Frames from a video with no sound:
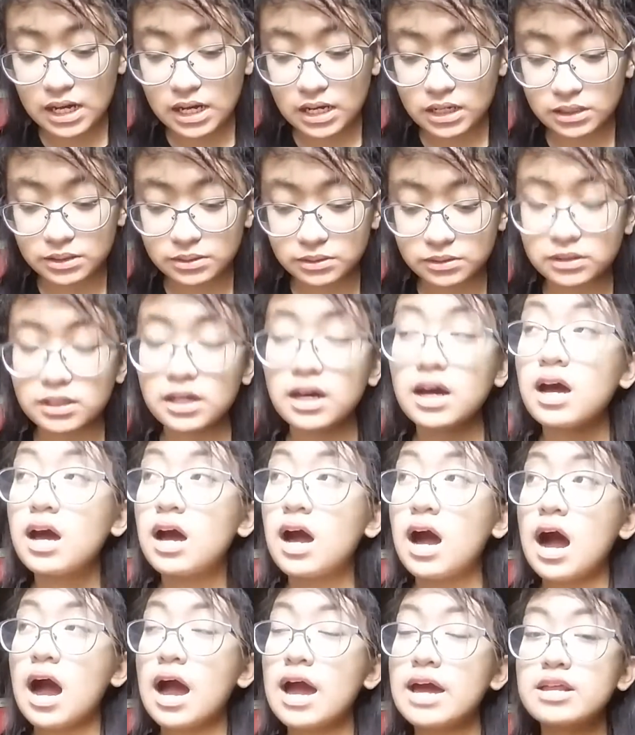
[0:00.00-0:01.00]
Um,
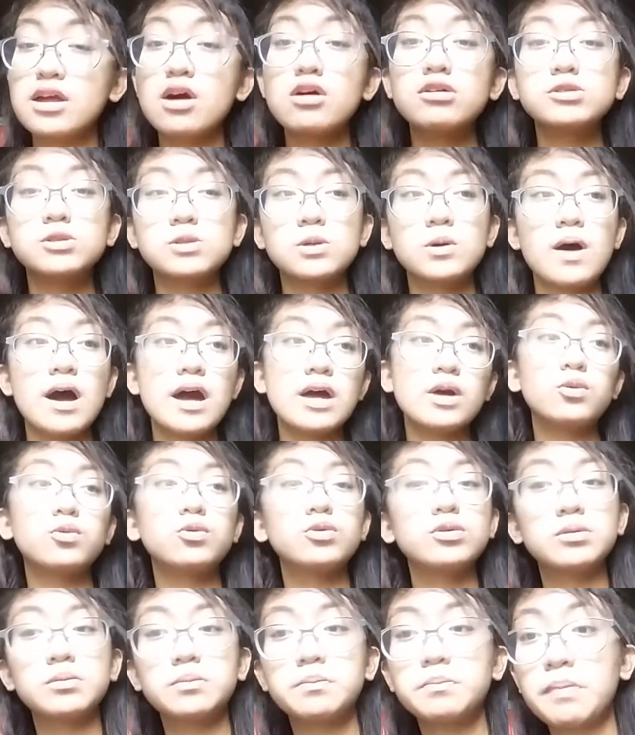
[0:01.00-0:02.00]
and also I
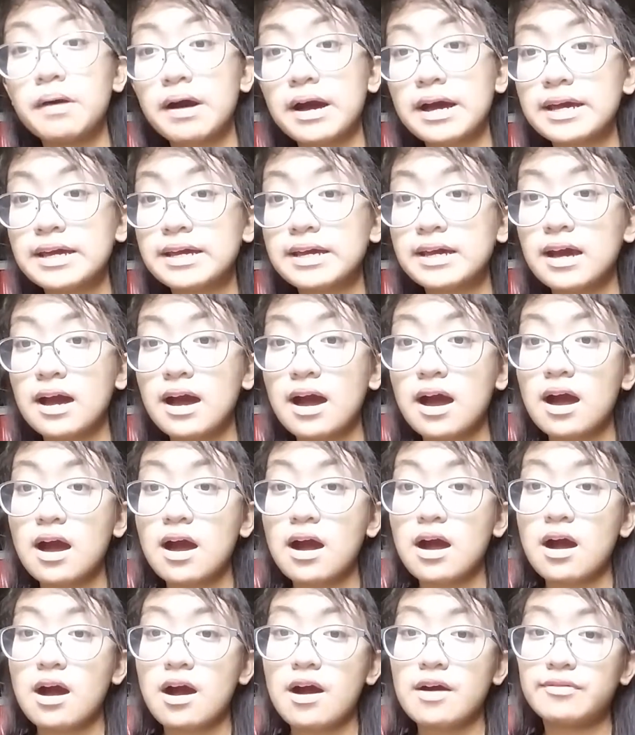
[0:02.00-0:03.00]
would buy
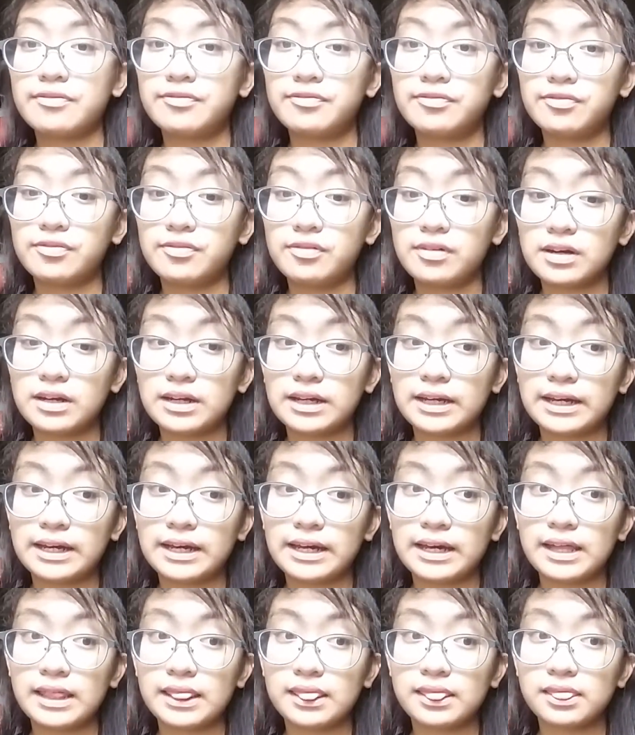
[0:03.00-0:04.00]
a
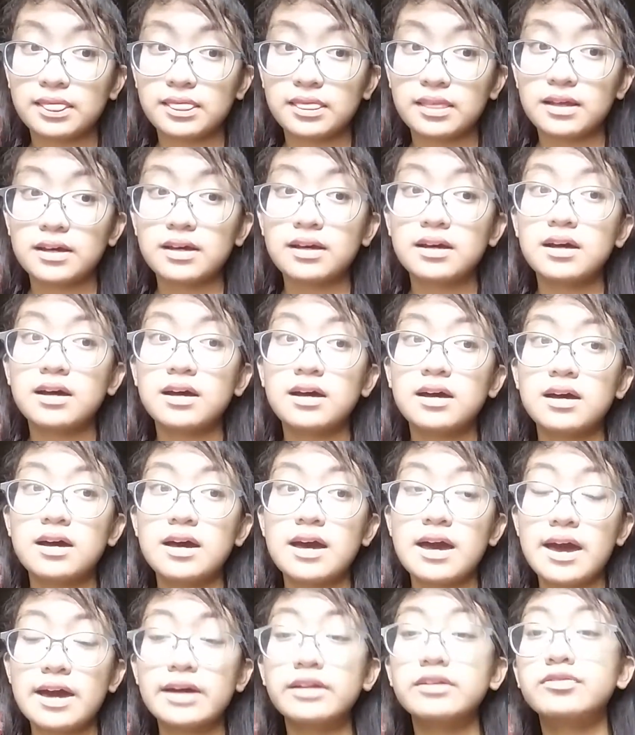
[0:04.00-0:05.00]
freaking
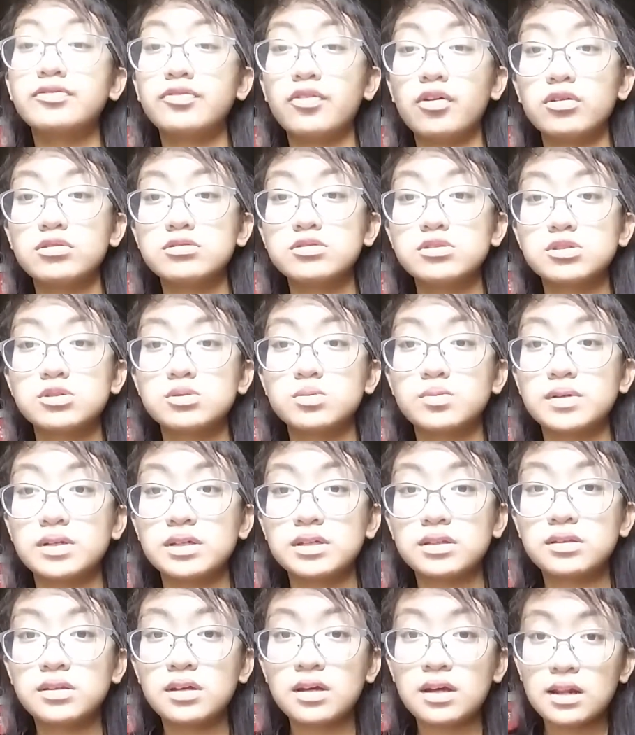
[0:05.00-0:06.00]
headphones
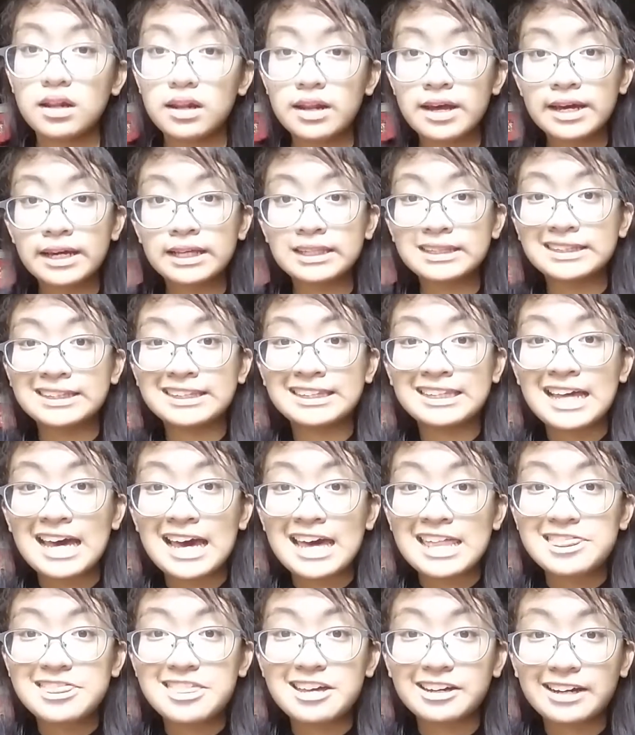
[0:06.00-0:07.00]
with like
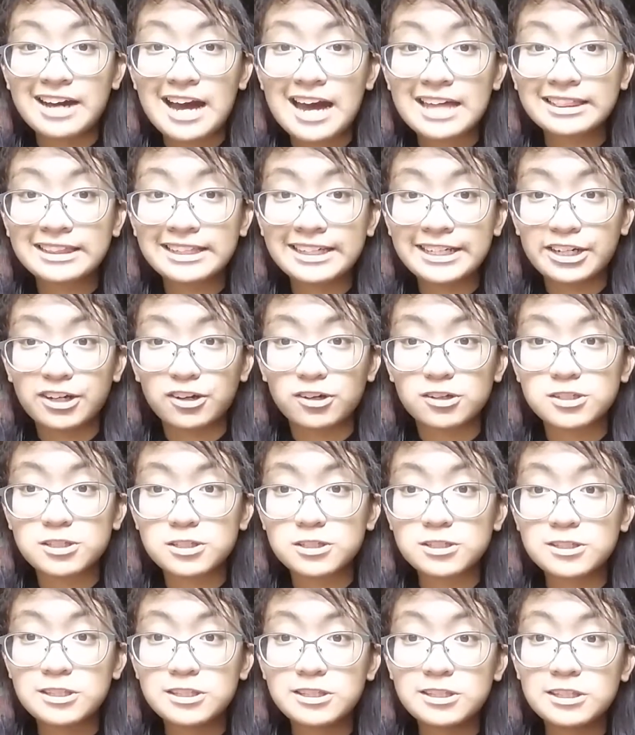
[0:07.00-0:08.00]
the cat
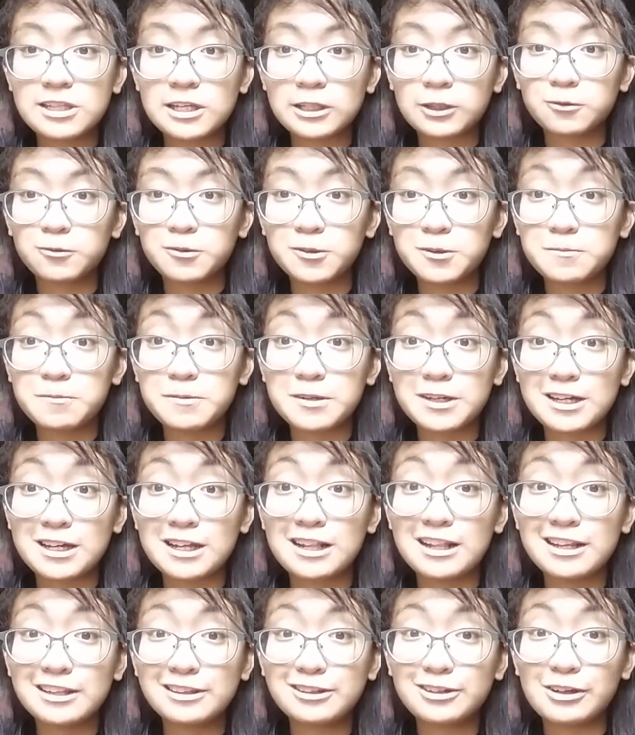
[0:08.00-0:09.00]
ears, that would be
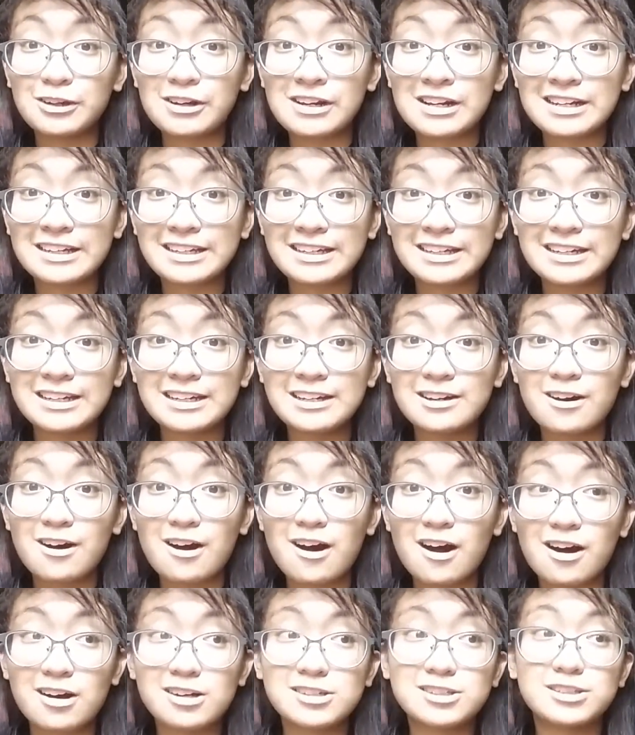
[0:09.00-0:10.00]
literally
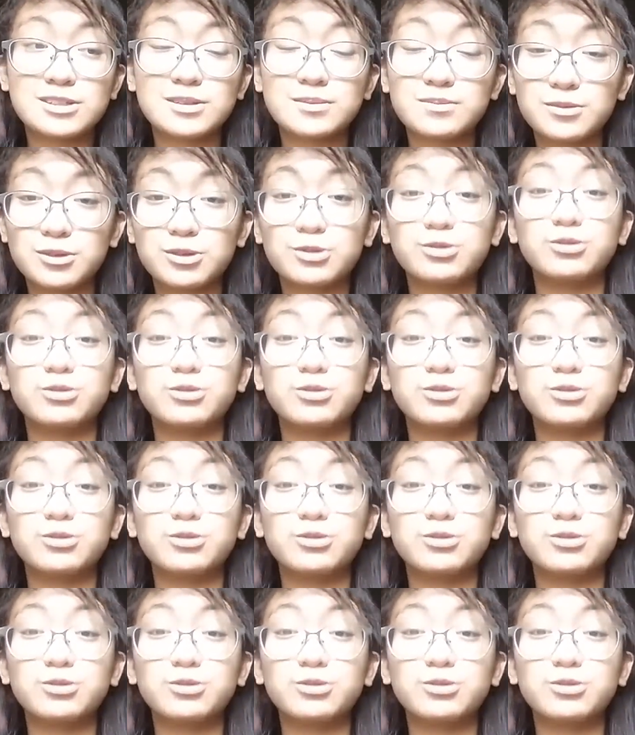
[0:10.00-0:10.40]
awesome